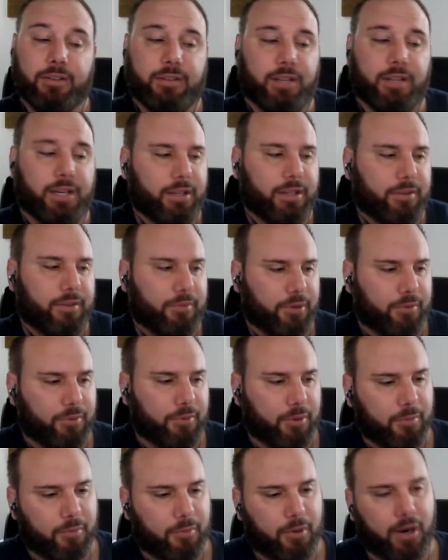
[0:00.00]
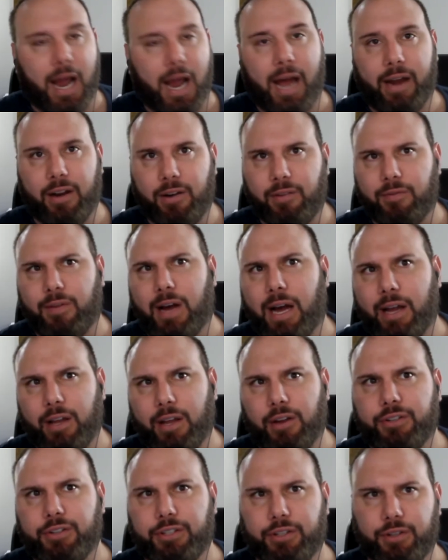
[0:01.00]
uh, we, we're we're adding
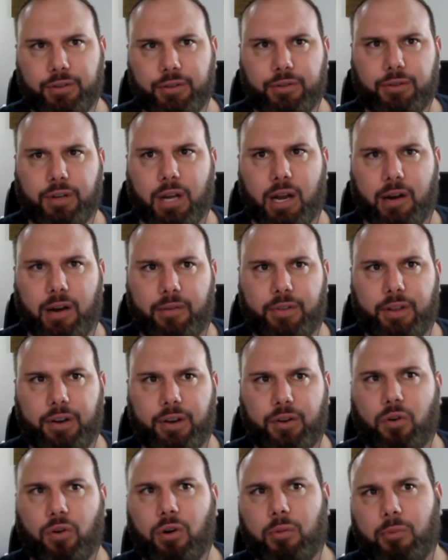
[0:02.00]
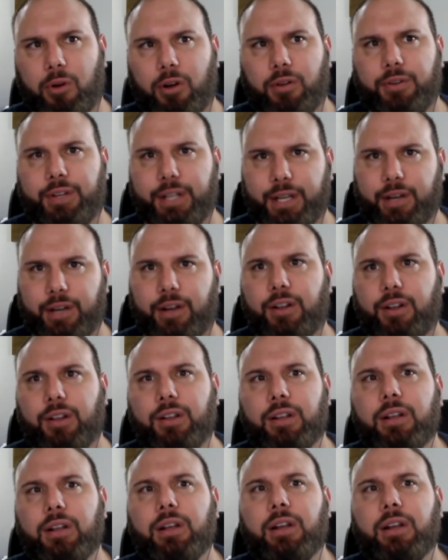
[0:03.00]
value to kind of the normal deal